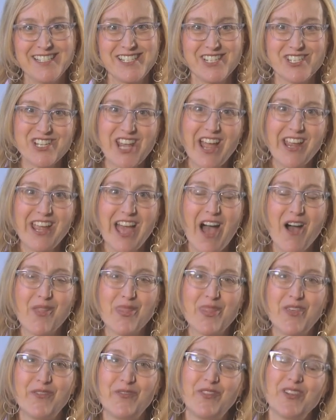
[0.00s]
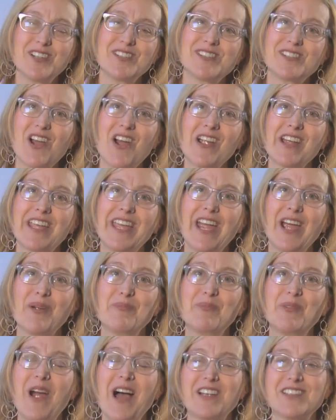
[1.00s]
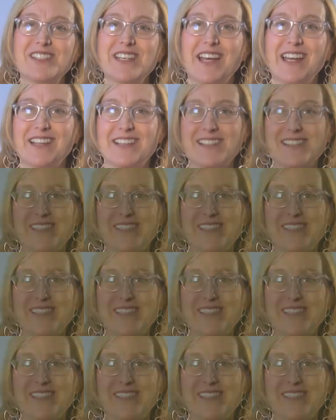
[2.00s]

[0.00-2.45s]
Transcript: to check out the first Art Care project.